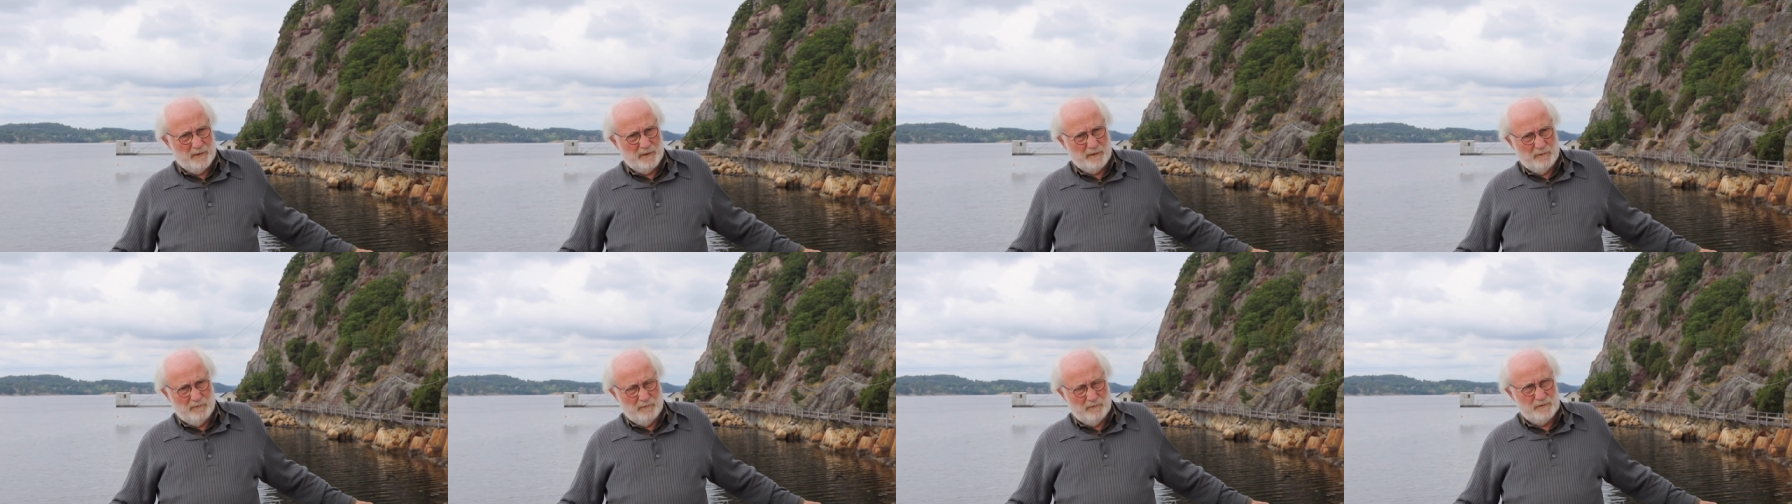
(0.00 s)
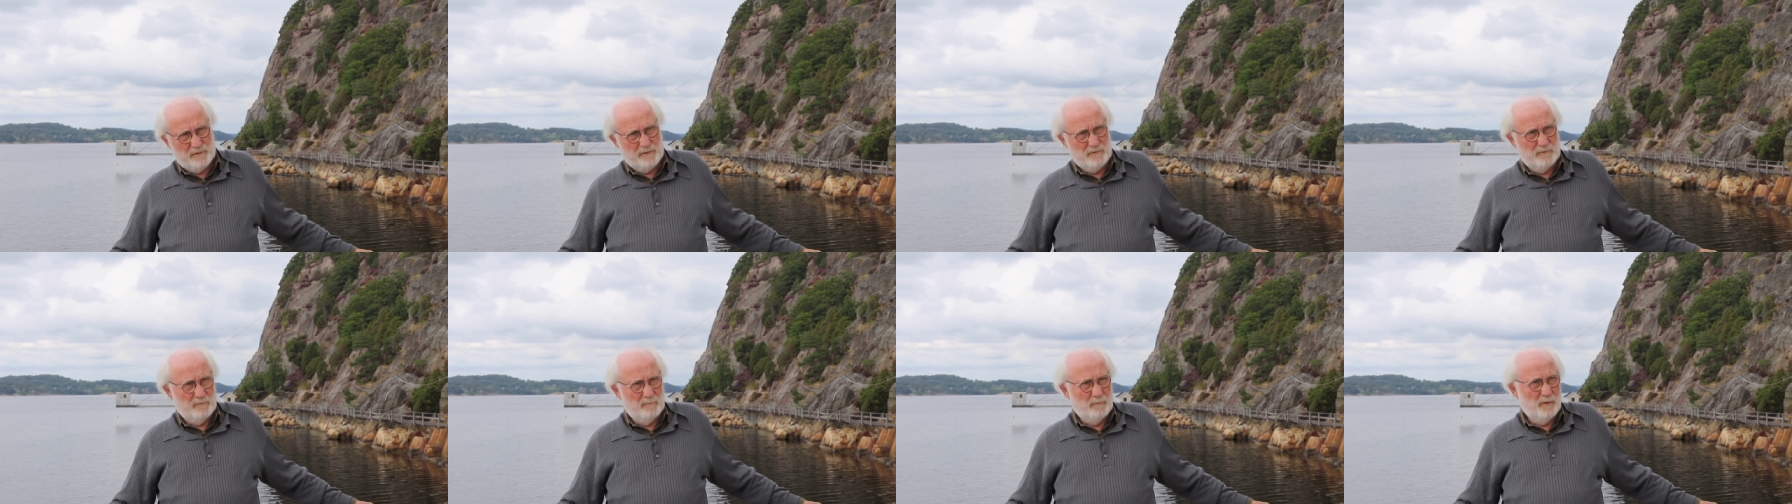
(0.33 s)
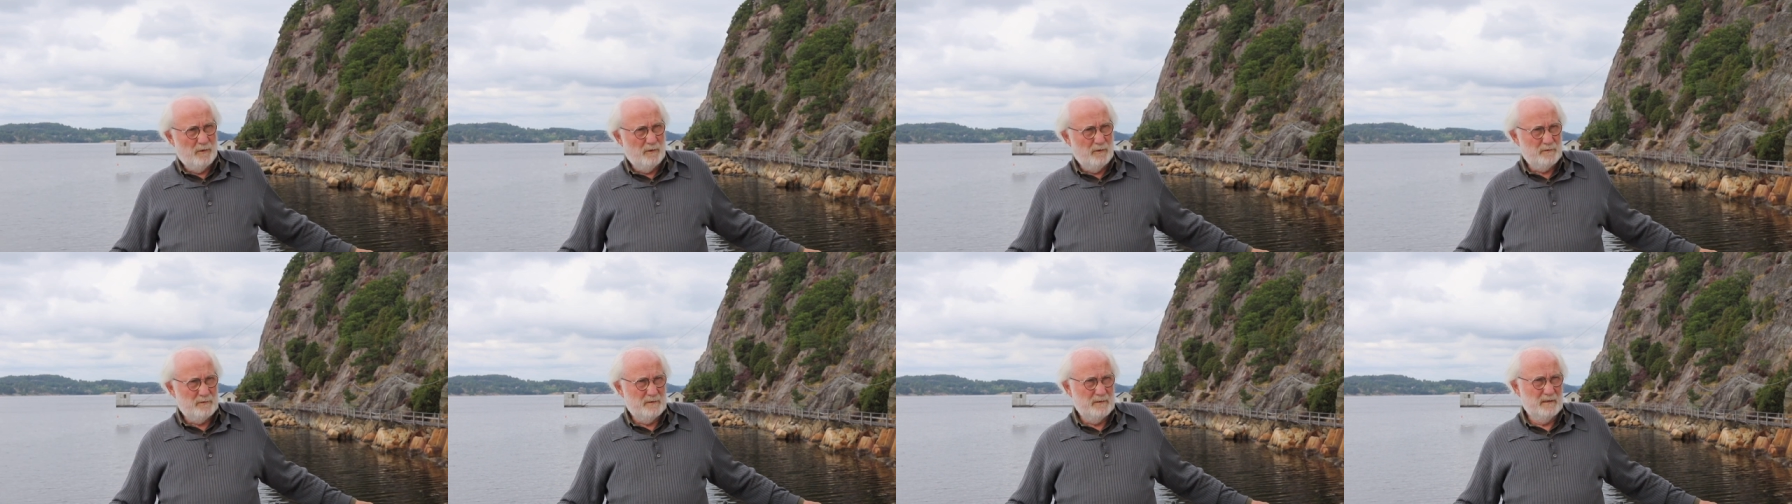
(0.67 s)
but also
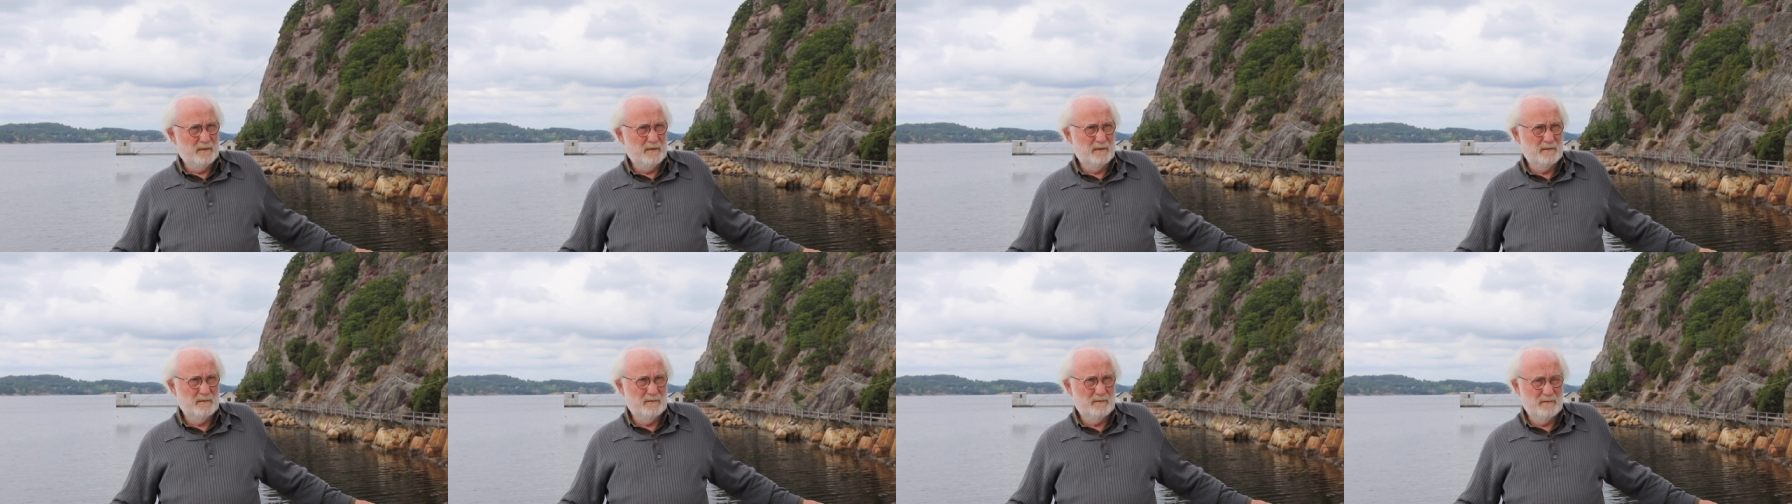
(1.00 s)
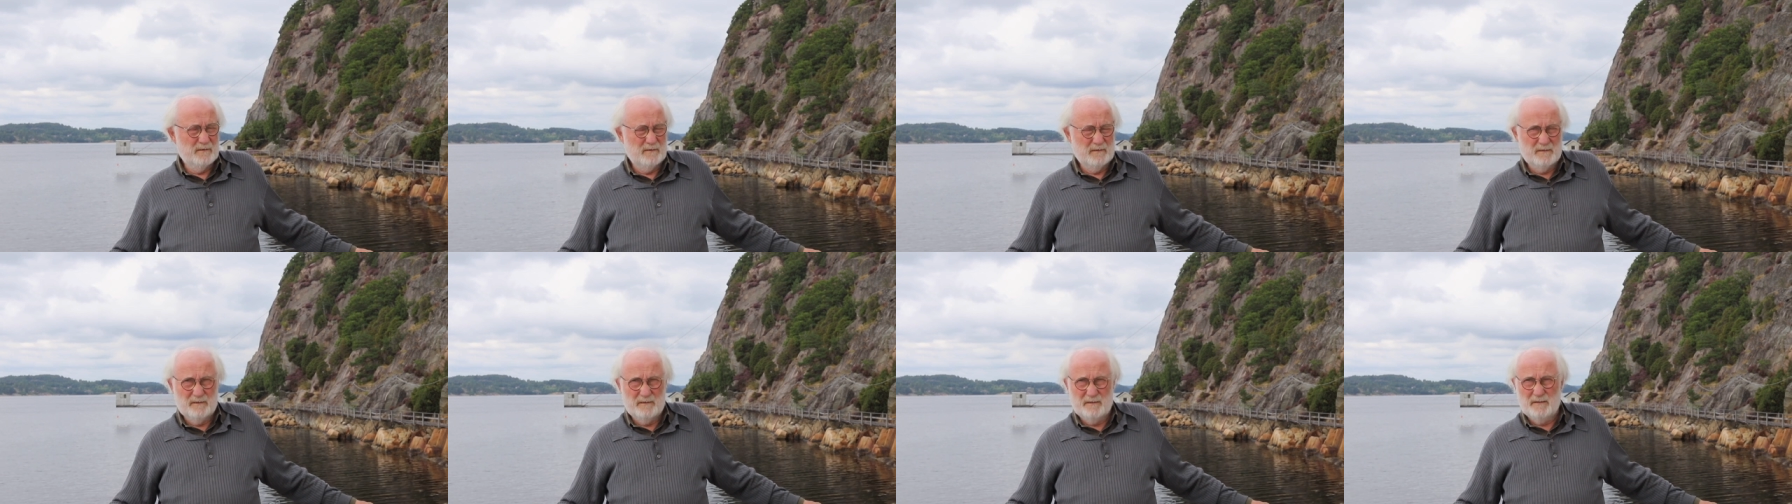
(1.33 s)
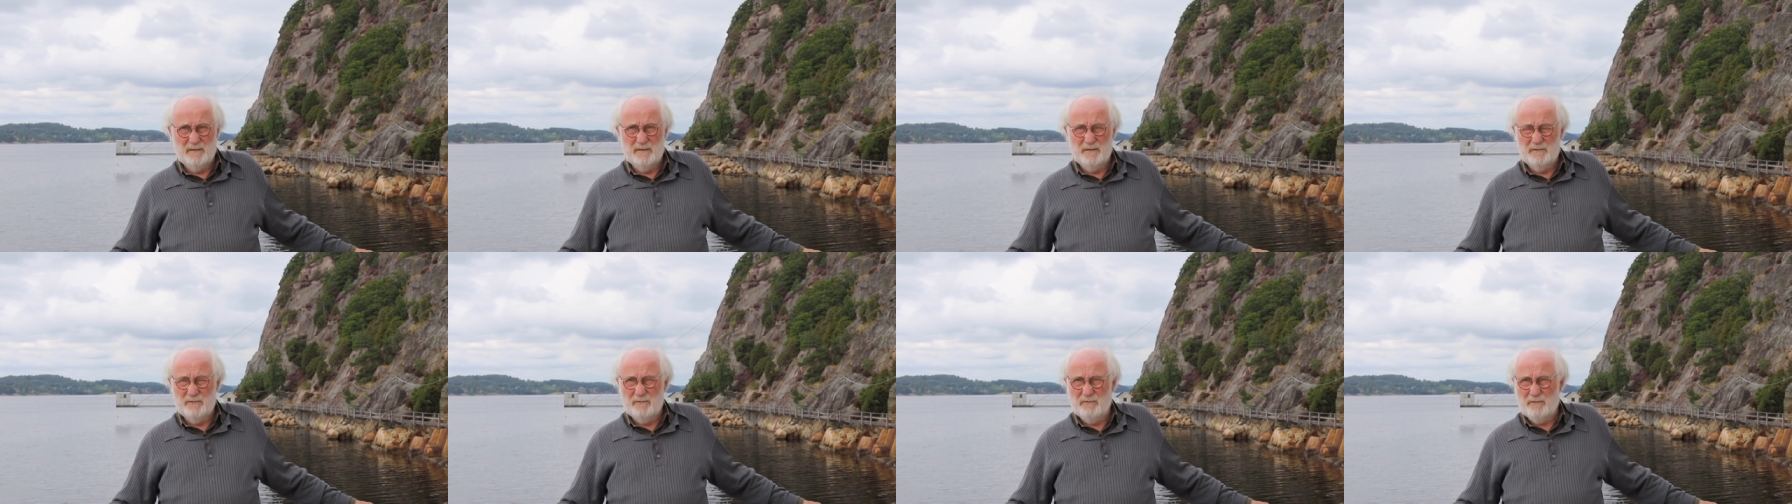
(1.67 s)
Baltic and uh,
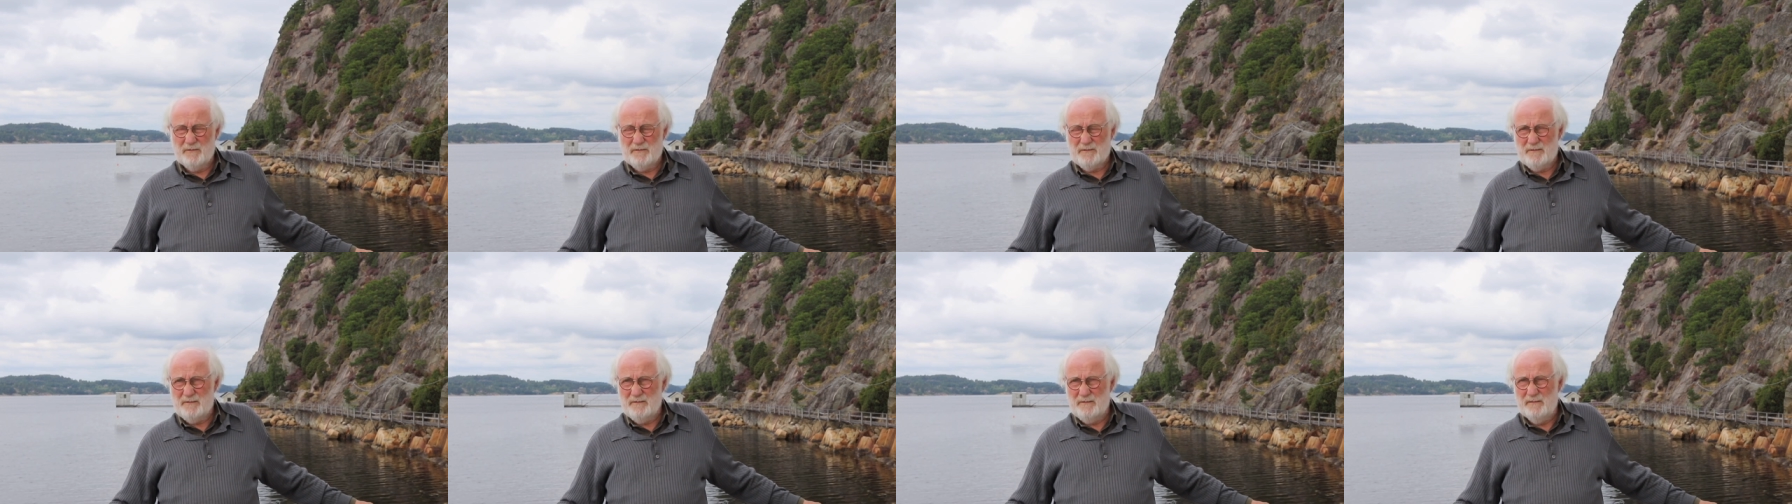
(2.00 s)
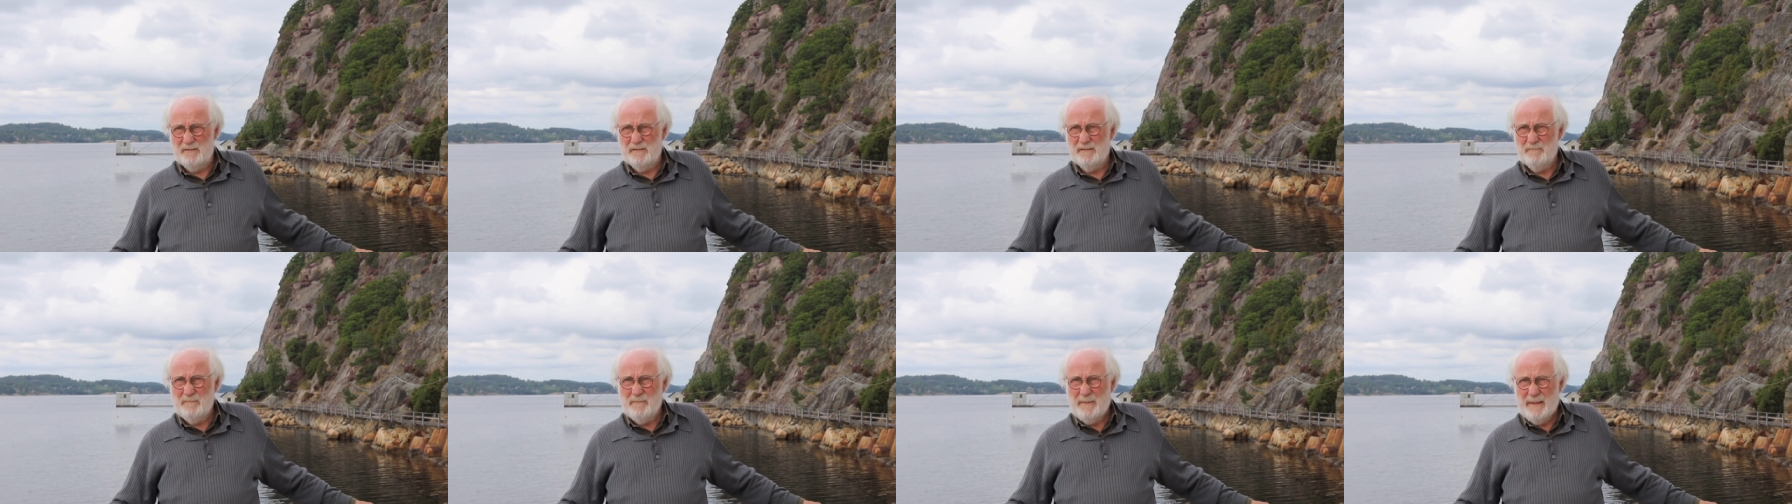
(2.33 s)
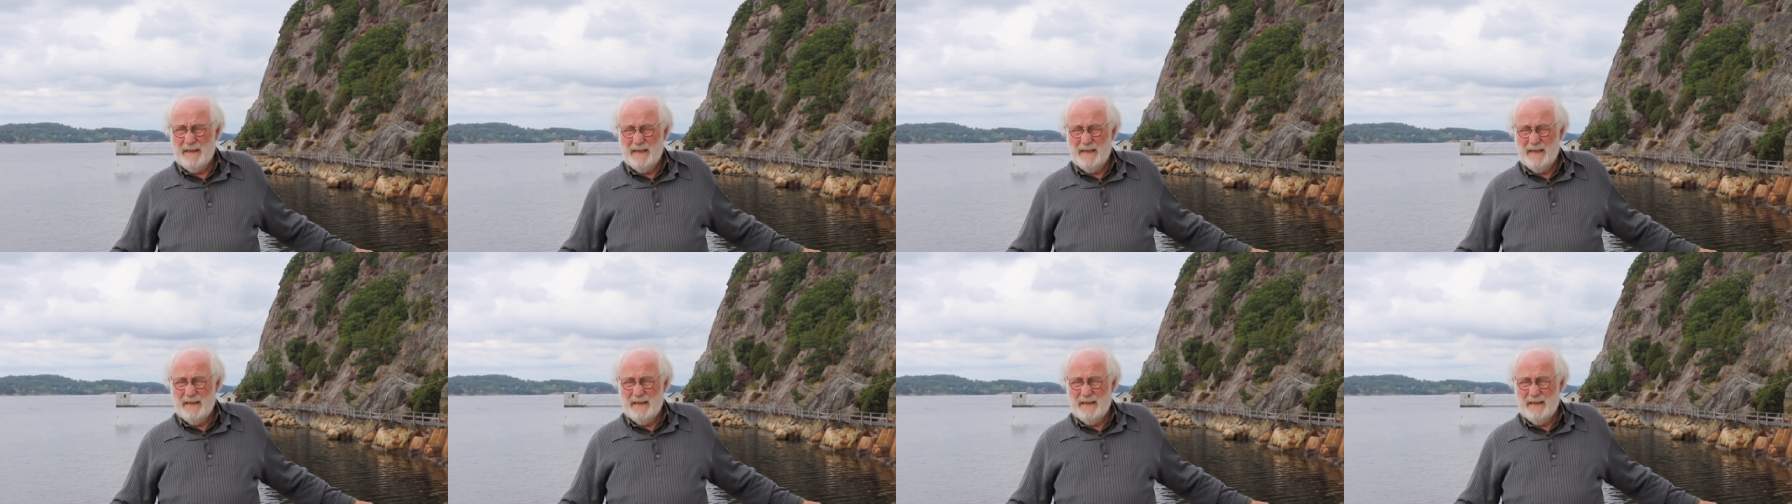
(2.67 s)
North Sea,